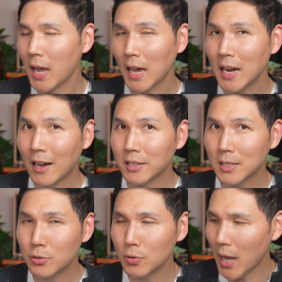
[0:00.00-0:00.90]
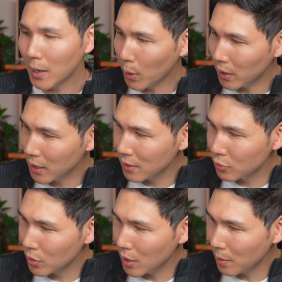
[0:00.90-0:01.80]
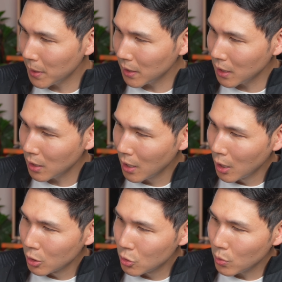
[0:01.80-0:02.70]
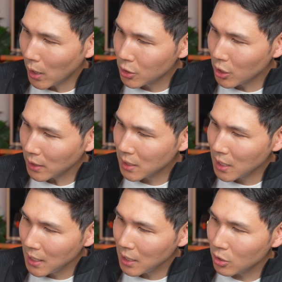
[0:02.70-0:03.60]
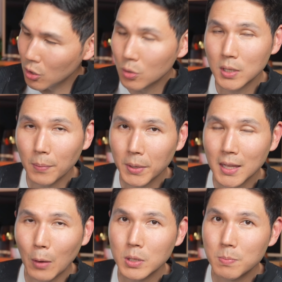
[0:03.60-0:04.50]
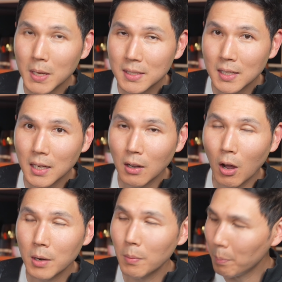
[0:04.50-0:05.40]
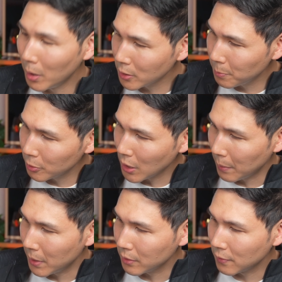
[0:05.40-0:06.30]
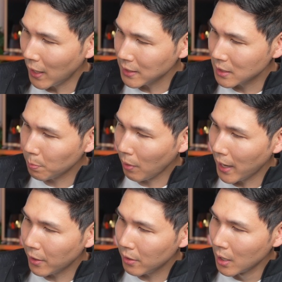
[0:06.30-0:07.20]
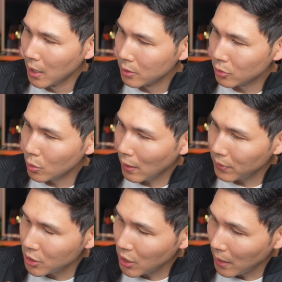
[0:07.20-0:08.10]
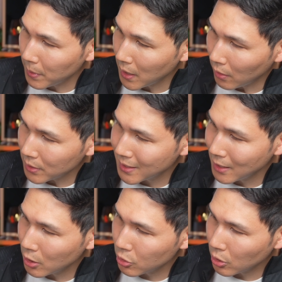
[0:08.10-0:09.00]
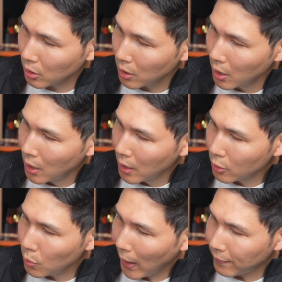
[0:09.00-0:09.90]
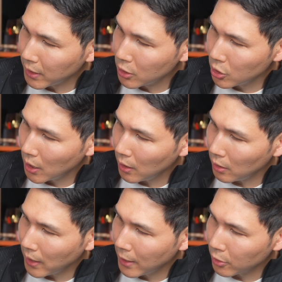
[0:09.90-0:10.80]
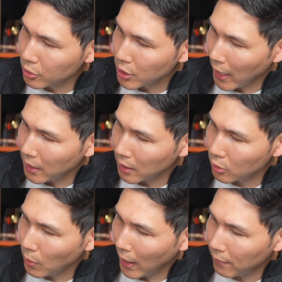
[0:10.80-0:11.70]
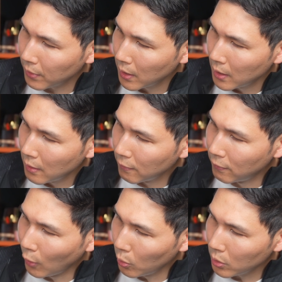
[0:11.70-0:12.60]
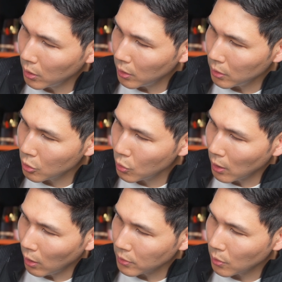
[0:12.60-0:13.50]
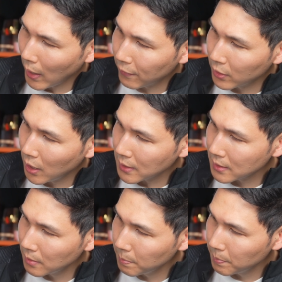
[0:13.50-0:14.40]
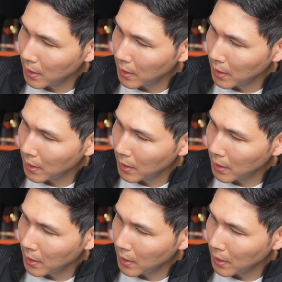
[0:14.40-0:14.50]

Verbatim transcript: And how does it do that? Well, it gives you the ability to adjust the EQ, something that was missing on multiple JBL devices prior. So you have the JBL signature, you have the chill, energetic, you have vocal. You can also have custom.